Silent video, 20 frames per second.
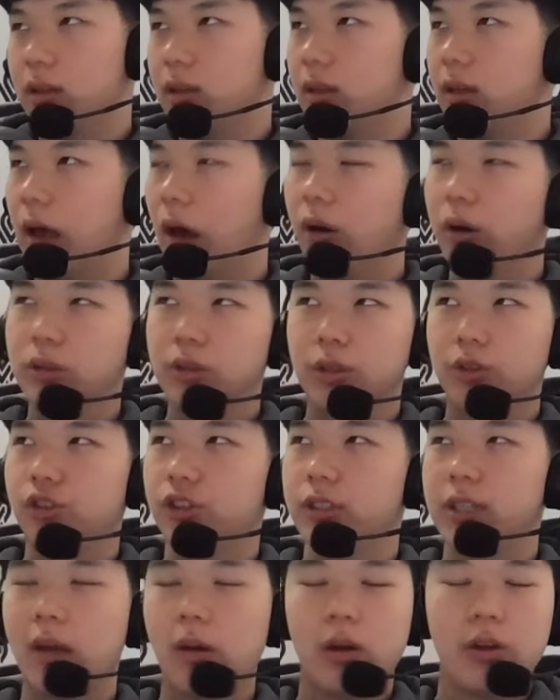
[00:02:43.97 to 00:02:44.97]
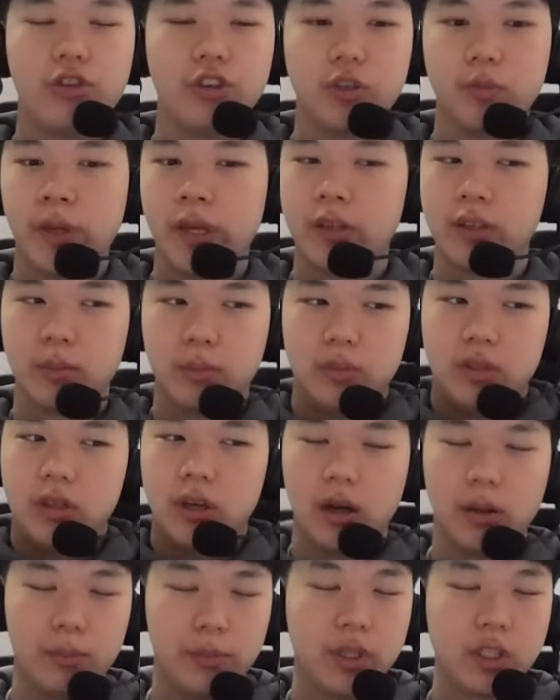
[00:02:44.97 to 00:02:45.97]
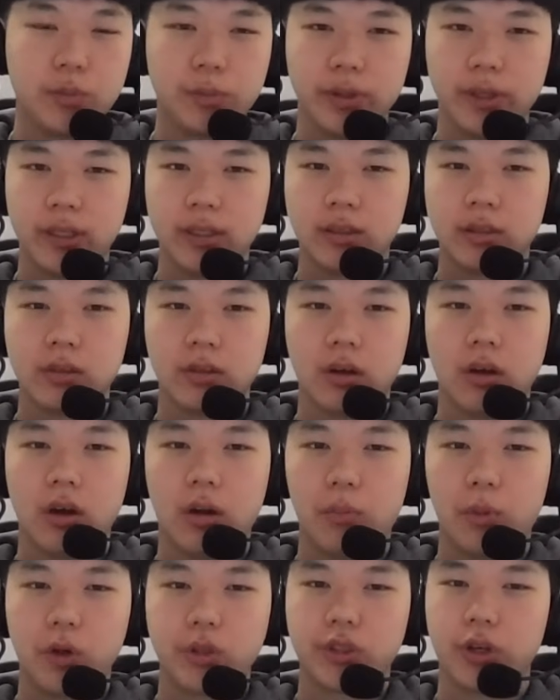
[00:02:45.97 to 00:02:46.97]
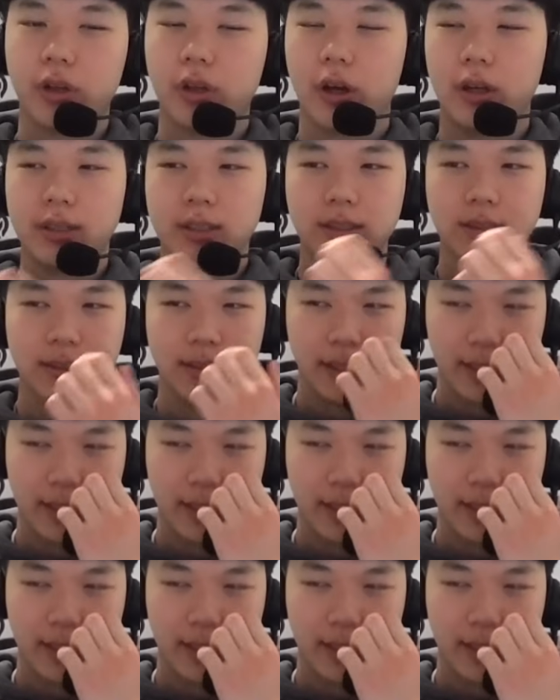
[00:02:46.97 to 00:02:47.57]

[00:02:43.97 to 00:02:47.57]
I would also just say we just made some dumb misplays on most of our losses.